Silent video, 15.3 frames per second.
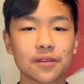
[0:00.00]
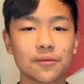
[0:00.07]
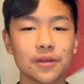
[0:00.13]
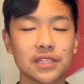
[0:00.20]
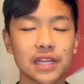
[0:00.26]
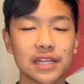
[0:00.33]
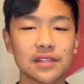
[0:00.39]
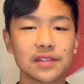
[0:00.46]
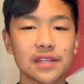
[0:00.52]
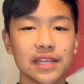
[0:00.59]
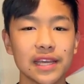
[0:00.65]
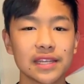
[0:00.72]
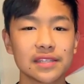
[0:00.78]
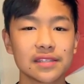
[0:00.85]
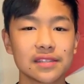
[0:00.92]
which, as you can
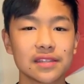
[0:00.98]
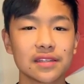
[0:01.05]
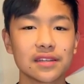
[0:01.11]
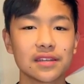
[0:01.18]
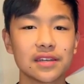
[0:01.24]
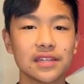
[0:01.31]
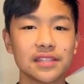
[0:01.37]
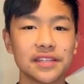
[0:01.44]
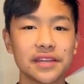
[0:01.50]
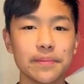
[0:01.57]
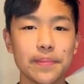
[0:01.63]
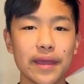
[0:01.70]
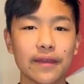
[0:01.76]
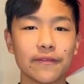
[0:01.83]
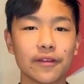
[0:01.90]
guess,
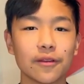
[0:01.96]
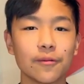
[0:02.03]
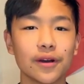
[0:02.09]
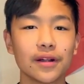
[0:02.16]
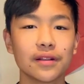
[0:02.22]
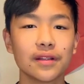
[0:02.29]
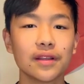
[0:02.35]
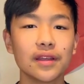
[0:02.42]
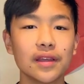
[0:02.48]
didn't pay very well.